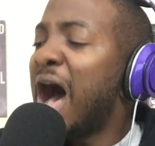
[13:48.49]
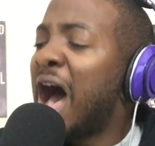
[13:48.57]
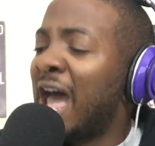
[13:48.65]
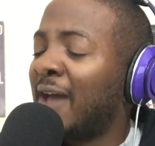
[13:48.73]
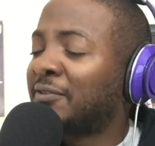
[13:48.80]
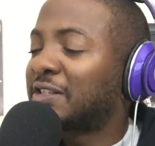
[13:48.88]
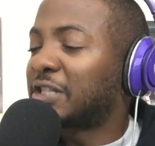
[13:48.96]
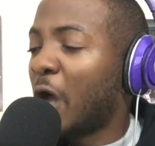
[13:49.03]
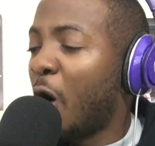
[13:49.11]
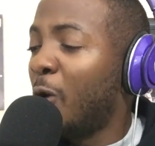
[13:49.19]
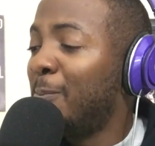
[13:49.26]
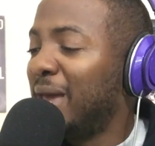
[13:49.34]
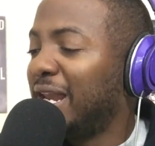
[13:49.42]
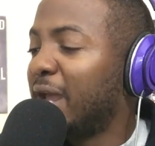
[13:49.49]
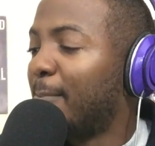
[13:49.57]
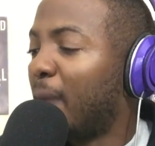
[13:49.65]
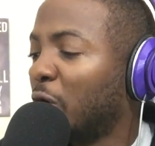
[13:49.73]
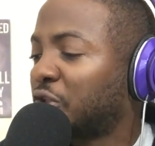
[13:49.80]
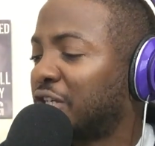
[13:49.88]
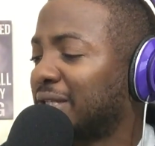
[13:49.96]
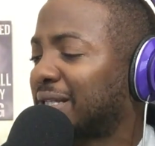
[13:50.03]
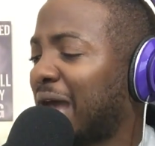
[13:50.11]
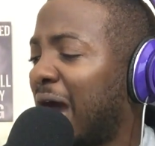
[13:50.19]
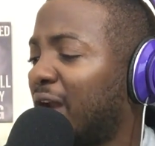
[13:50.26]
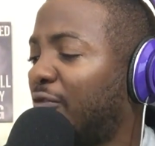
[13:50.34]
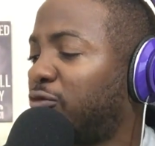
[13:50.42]
I have so many emotions
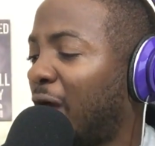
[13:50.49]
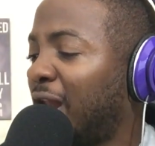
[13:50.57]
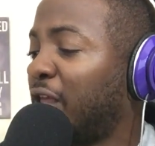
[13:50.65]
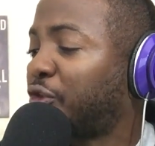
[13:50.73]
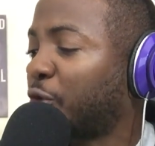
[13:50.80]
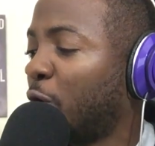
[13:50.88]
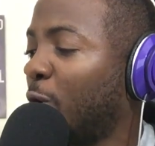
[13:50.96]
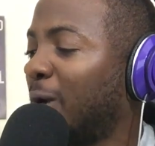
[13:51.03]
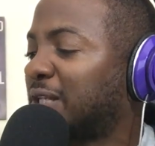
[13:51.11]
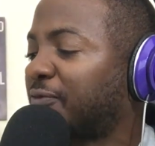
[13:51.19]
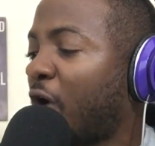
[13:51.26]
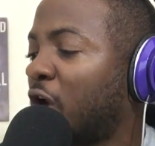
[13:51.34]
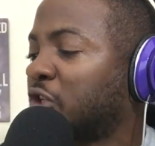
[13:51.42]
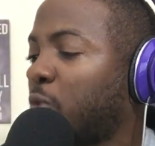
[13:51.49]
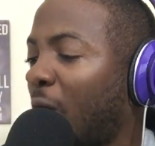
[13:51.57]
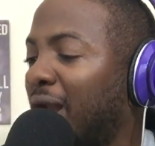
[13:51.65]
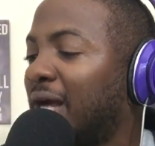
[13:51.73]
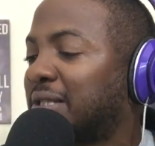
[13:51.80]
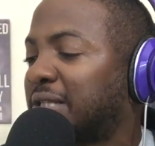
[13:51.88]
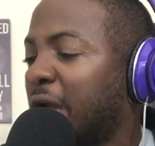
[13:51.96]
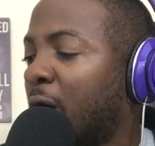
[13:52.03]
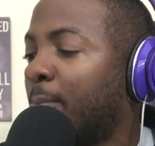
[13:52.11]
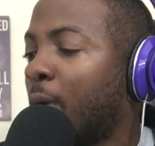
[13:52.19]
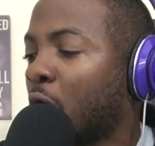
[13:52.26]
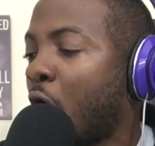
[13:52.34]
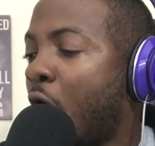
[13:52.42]
kind of running through as far as what a
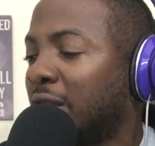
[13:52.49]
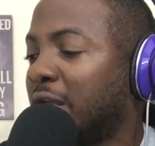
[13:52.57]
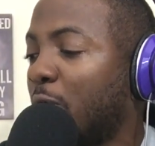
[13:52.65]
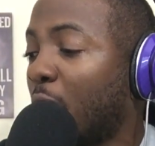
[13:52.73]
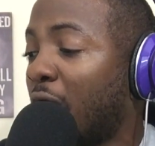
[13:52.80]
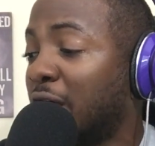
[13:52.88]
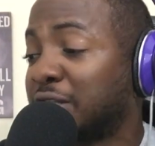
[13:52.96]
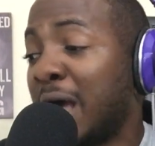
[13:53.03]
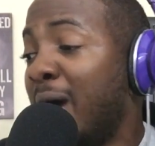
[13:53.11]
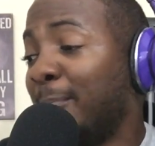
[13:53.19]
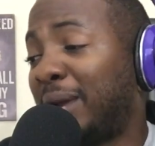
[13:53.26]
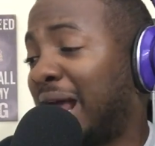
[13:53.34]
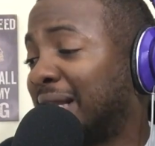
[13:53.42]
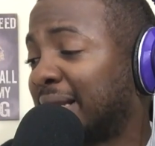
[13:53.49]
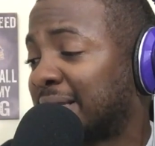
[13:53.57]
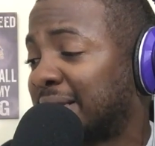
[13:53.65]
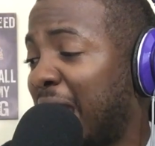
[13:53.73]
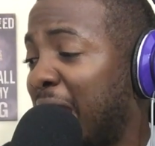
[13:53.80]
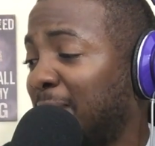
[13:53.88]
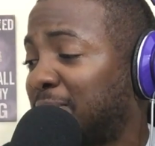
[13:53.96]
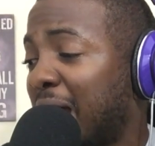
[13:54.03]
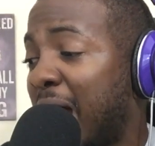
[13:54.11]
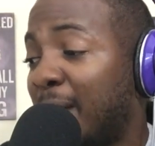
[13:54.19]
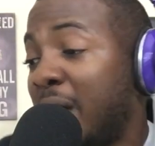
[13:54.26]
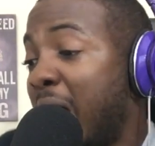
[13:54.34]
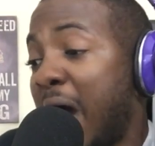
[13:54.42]
terrible call it was. But at the same
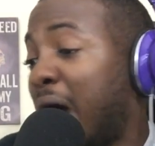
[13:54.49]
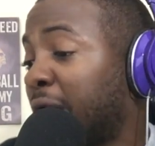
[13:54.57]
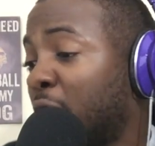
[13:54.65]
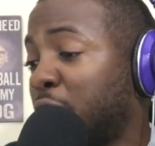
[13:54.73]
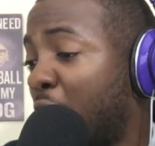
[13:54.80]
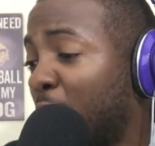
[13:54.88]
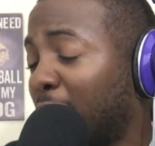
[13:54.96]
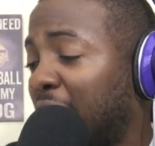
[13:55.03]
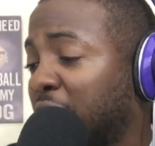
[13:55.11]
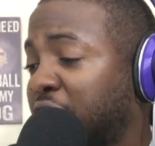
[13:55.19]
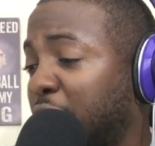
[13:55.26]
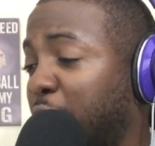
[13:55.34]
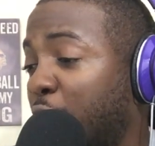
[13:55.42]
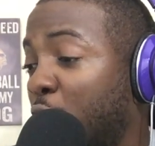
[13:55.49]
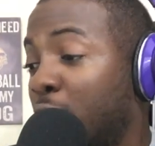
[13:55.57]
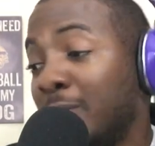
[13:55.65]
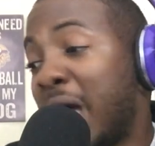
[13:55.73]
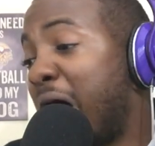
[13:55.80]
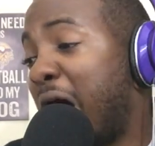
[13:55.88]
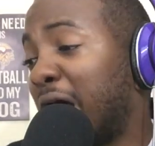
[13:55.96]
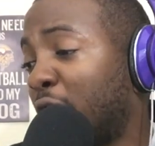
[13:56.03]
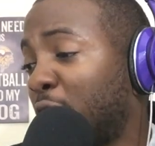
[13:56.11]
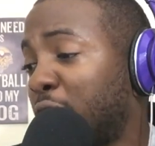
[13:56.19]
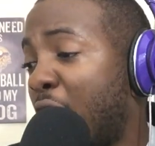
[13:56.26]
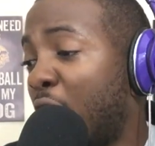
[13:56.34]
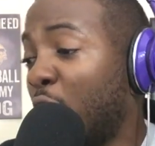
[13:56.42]
time, I don't know what else to do. I
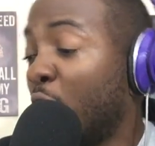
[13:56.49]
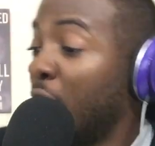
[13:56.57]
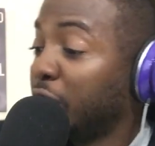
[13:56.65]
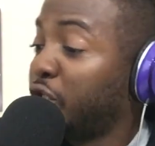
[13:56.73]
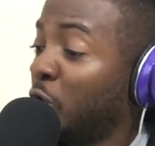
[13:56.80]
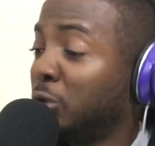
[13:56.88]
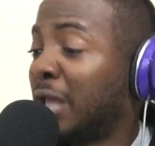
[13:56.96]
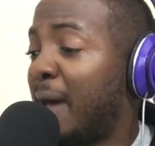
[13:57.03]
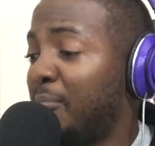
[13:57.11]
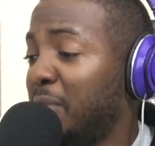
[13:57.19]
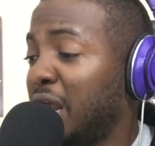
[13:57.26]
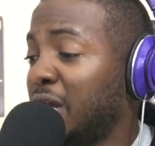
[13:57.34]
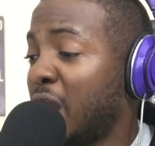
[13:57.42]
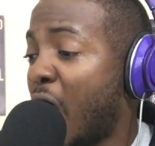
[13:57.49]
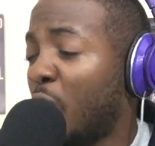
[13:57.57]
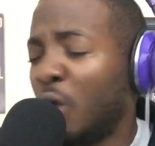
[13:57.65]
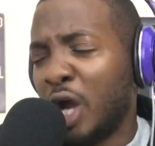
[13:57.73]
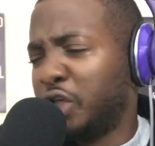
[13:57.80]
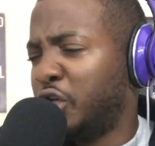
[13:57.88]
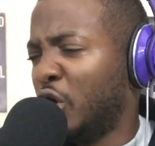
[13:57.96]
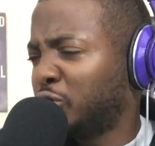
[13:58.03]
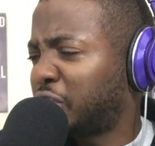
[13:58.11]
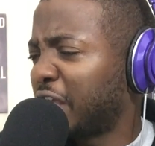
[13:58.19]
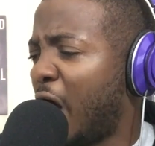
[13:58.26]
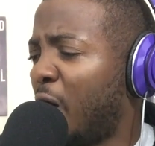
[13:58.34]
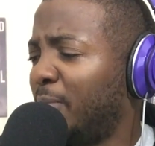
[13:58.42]
don't know. You let me know. You
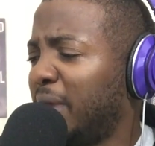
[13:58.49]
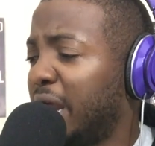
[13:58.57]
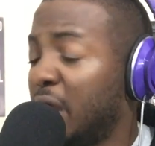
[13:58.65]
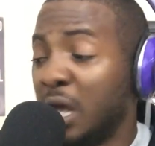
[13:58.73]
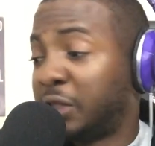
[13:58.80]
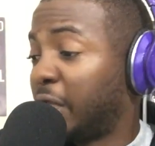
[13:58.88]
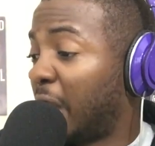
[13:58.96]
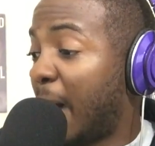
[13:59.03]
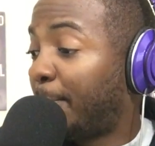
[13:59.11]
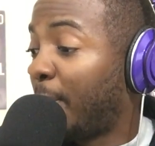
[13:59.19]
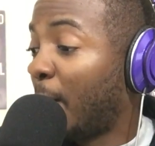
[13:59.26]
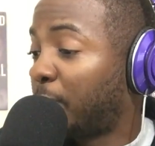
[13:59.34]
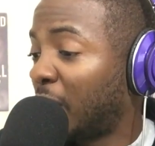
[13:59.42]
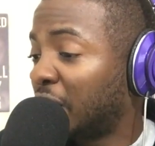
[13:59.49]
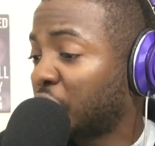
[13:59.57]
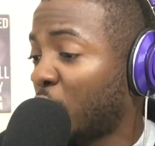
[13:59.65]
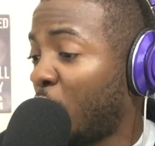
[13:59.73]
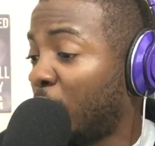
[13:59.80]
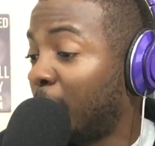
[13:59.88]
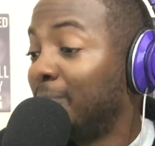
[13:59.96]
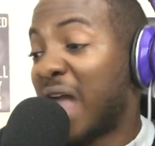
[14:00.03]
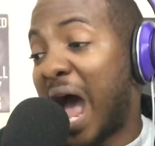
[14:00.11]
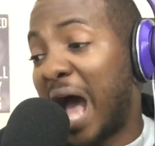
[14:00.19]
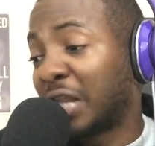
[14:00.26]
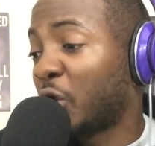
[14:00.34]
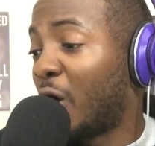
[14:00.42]
tell me. Did I put pressure on him?
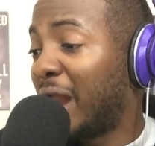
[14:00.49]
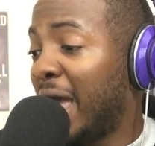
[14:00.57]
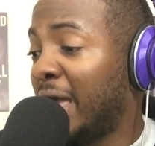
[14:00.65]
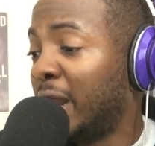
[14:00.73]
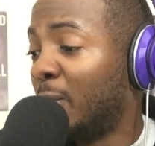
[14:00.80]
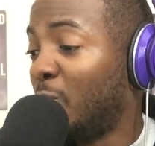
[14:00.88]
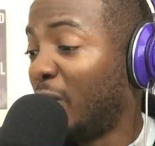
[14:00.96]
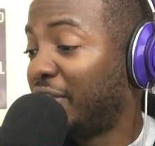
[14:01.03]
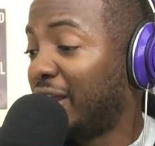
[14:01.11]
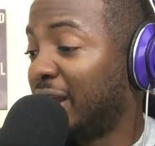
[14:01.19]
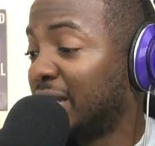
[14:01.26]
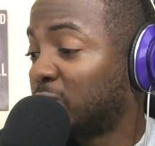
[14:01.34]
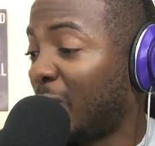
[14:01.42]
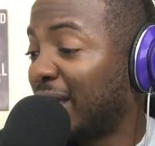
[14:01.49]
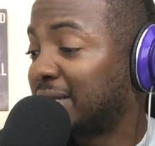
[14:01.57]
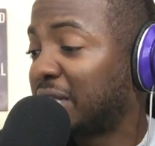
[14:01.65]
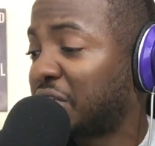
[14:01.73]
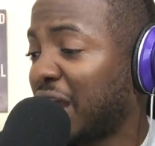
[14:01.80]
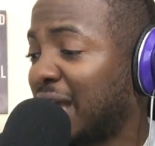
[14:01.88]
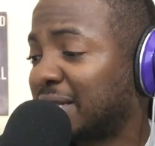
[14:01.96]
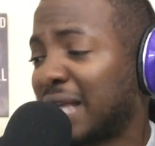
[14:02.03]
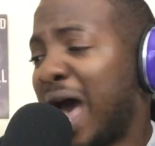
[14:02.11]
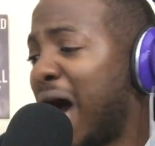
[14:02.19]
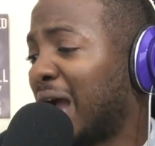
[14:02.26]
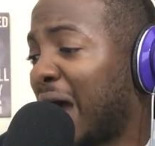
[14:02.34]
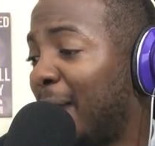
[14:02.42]
I thought I hit him within his waist to chest.
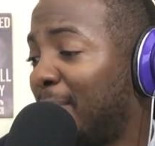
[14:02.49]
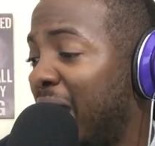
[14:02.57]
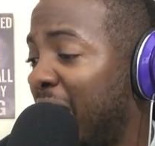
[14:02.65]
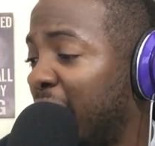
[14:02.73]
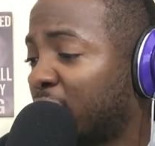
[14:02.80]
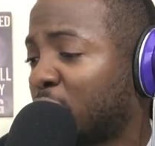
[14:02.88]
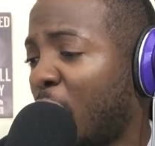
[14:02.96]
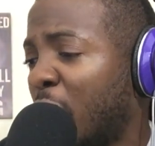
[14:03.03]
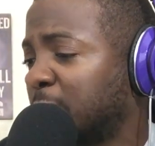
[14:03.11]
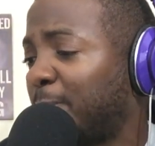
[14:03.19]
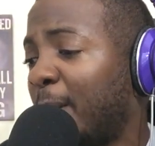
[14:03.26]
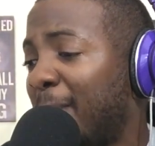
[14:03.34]
I got my head across,